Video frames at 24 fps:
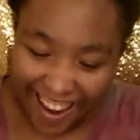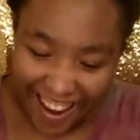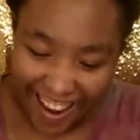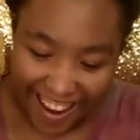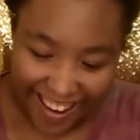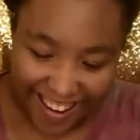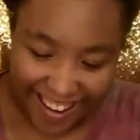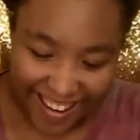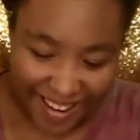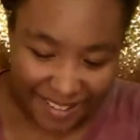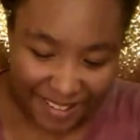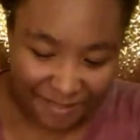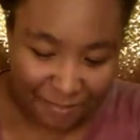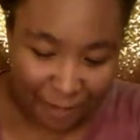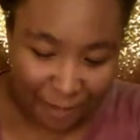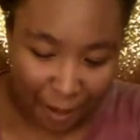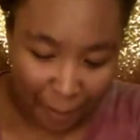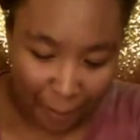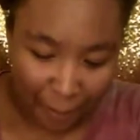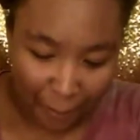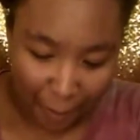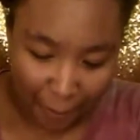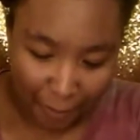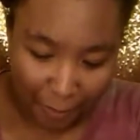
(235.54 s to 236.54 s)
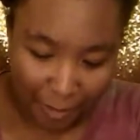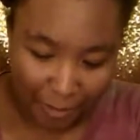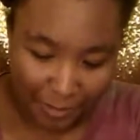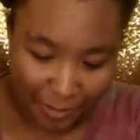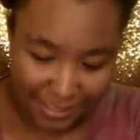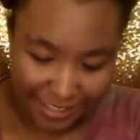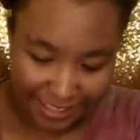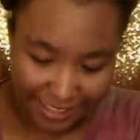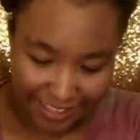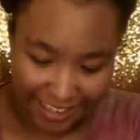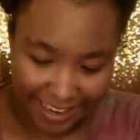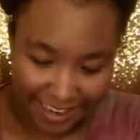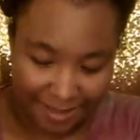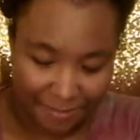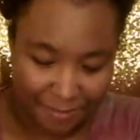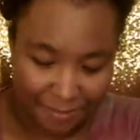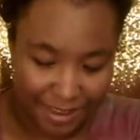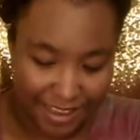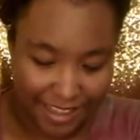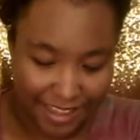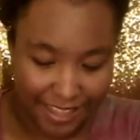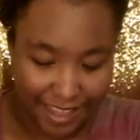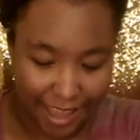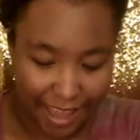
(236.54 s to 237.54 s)
And my mama was looking at
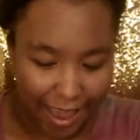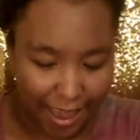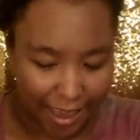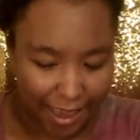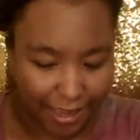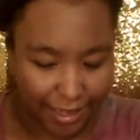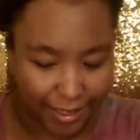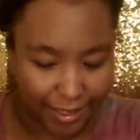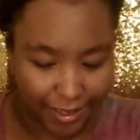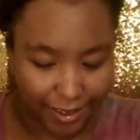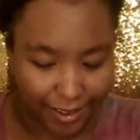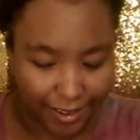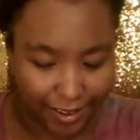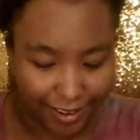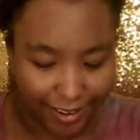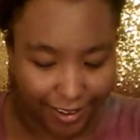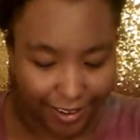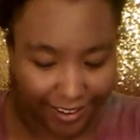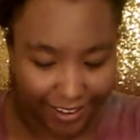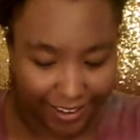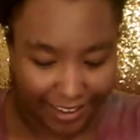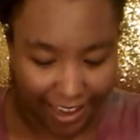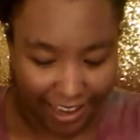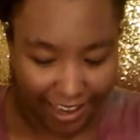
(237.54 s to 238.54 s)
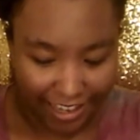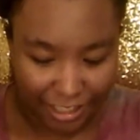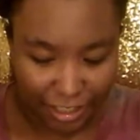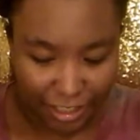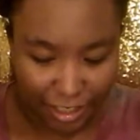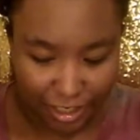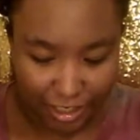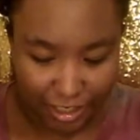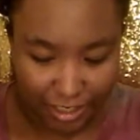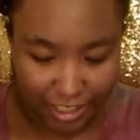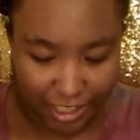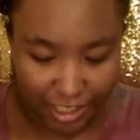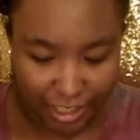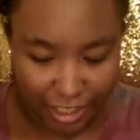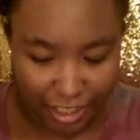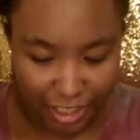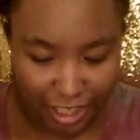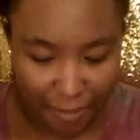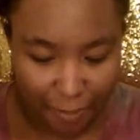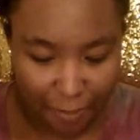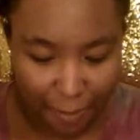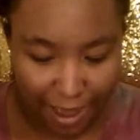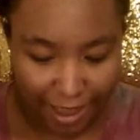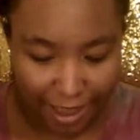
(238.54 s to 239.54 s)
me like, Kiesha, is
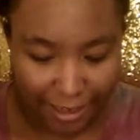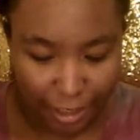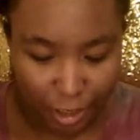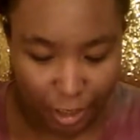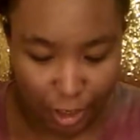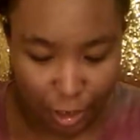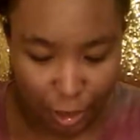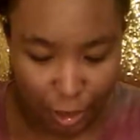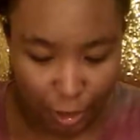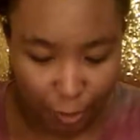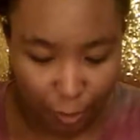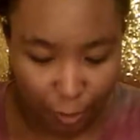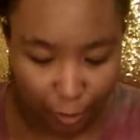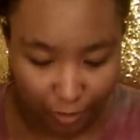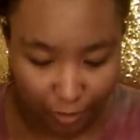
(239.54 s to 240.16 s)
she mad at you